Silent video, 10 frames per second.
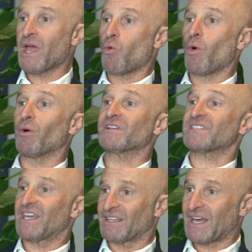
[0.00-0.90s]
We will
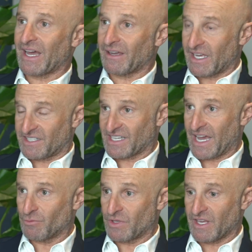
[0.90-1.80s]
stay at our
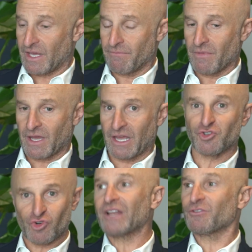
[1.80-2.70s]
side with him
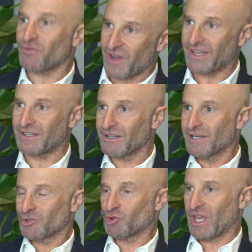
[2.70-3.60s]
and try to find
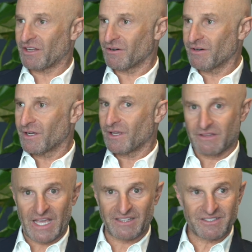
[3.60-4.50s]
together
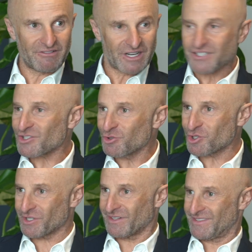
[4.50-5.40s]
the answer and
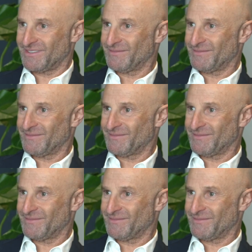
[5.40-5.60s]
solutions.